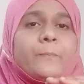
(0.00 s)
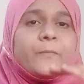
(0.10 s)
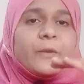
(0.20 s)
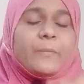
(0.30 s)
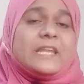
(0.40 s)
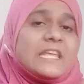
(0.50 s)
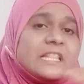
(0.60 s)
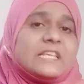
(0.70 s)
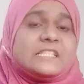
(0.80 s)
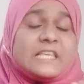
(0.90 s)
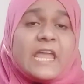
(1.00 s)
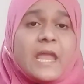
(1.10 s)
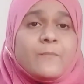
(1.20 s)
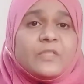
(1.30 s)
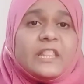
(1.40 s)
repeating the
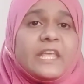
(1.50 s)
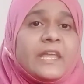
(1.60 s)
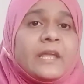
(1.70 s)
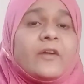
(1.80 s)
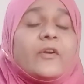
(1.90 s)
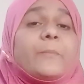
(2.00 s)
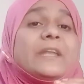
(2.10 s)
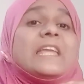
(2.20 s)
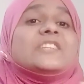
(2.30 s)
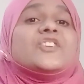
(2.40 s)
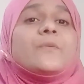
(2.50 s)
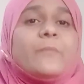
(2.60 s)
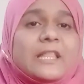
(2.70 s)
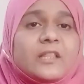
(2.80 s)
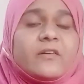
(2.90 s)
same thing. Repetition
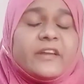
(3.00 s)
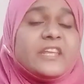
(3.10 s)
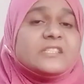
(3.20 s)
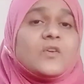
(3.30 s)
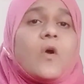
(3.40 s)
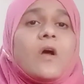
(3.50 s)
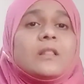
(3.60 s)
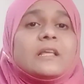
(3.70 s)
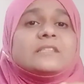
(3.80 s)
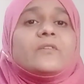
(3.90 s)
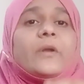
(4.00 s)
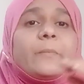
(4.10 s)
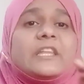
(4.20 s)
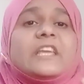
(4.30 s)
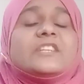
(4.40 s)
method is called as
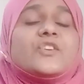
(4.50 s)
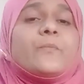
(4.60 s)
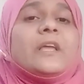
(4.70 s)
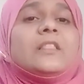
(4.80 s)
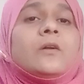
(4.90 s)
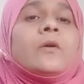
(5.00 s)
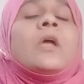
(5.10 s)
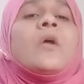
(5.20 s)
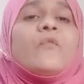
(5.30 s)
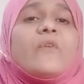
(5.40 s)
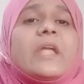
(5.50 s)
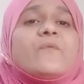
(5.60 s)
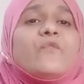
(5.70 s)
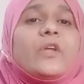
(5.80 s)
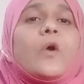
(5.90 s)
repetition method
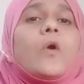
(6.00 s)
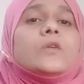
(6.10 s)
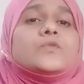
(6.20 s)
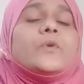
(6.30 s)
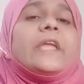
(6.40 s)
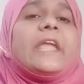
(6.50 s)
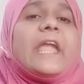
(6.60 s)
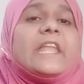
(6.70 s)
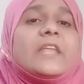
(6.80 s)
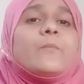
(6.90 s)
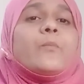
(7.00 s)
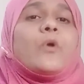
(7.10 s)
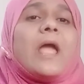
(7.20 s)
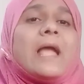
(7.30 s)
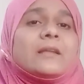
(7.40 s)
when we are doing any
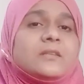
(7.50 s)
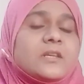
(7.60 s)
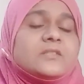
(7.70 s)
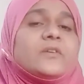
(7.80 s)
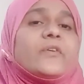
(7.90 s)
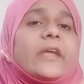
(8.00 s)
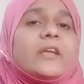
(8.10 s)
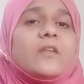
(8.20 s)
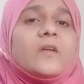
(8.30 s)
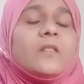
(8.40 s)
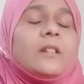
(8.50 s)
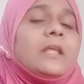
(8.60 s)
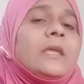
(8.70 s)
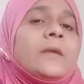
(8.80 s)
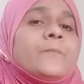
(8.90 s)
practice
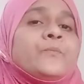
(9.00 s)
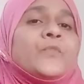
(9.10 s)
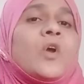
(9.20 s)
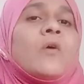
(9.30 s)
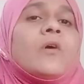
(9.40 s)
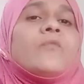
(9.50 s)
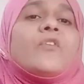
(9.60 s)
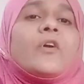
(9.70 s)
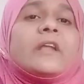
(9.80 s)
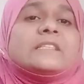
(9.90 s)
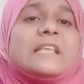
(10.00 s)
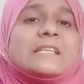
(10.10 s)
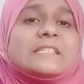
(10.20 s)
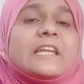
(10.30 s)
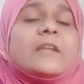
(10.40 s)
regularly or for a
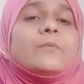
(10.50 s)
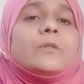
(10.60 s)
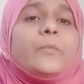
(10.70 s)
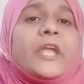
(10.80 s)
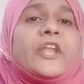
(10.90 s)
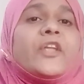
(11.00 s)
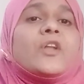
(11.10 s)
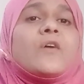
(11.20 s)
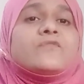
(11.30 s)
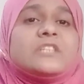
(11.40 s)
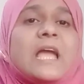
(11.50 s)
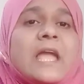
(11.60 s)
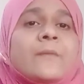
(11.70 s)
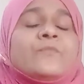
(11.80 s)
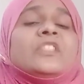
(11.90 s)
sustainable period of
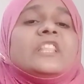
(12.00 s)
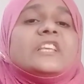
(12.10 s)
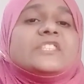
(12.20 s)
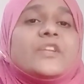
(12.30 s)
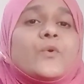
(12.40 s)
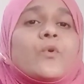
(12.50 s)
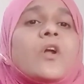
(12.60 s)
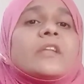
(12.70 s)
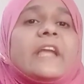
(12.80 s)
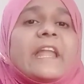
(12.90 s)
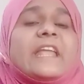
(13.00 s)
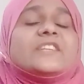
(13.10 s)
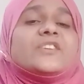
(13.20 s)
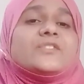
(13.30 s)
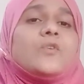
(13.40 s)
time. These neuron
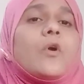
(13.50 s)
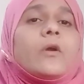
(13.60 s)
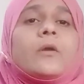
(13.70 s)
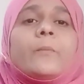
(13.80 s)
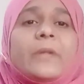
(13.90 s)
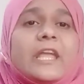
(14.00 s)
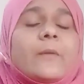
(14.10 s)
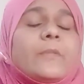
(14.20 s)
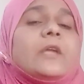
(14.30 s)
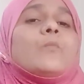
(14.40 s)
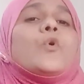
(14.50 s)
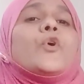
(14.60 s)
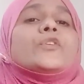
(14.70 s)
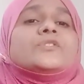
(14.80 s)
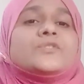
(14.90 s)
connections are becoming
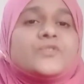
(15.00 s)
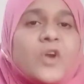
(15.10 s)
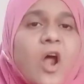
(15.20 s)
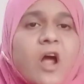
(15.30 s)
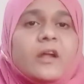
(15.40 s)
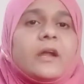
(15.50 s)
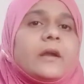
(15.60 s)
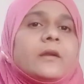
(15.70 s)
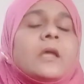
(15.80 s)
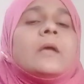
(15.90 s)
more stronger,